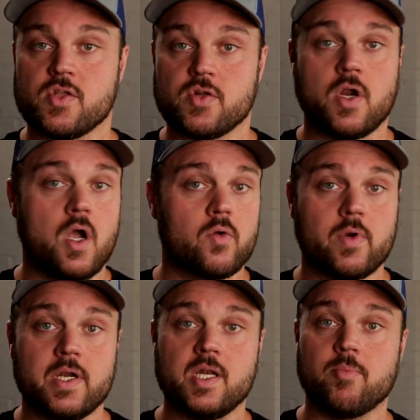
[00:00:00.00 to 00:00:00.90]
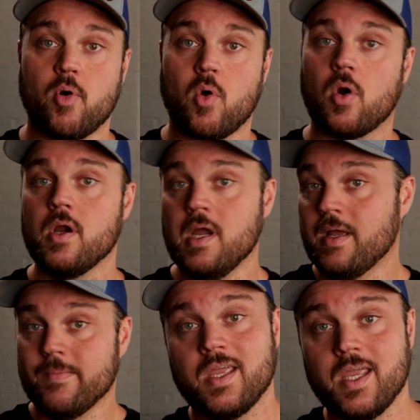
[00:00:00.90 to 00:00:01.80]
They're all ready to pour
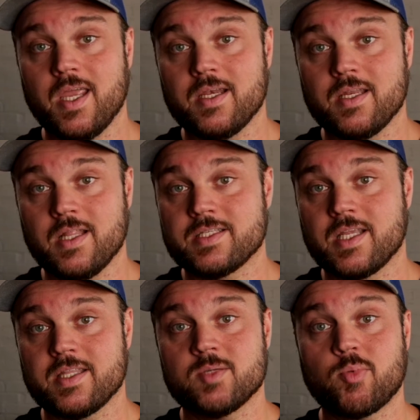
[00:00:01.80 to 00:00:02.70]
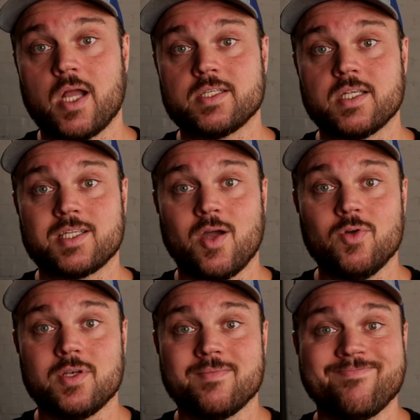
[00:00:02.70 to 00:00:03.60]
and let's get this process going.